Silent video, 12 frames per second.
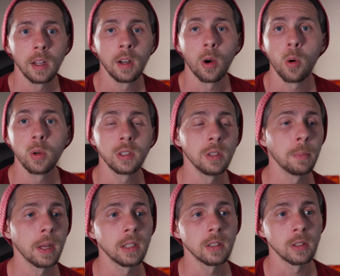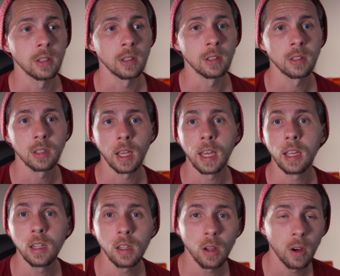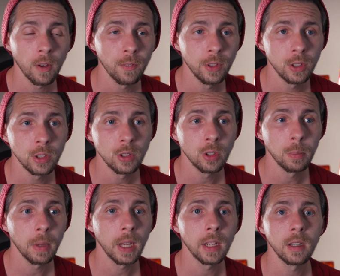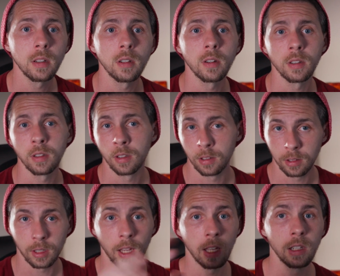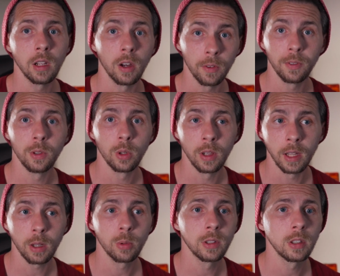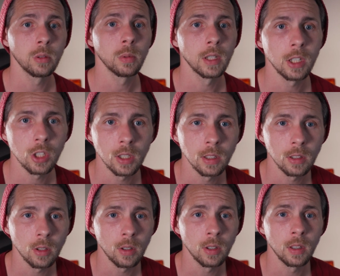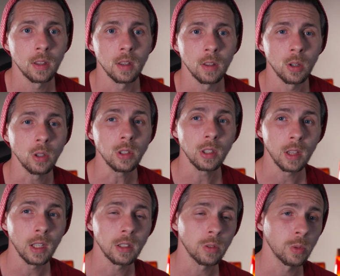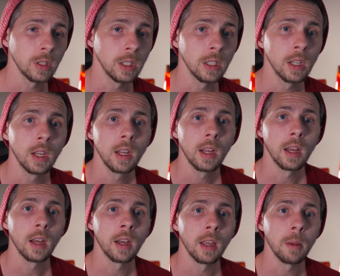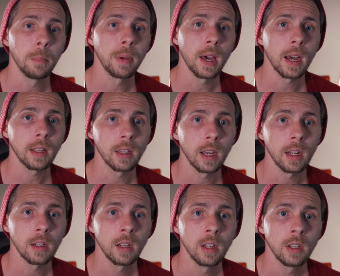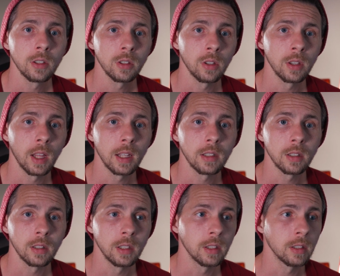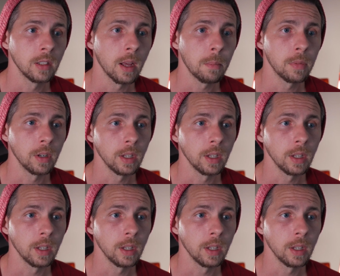It always depends on the scale of your domain, the scale of your liquid simulation. So those things really uh, impact that. So that's this number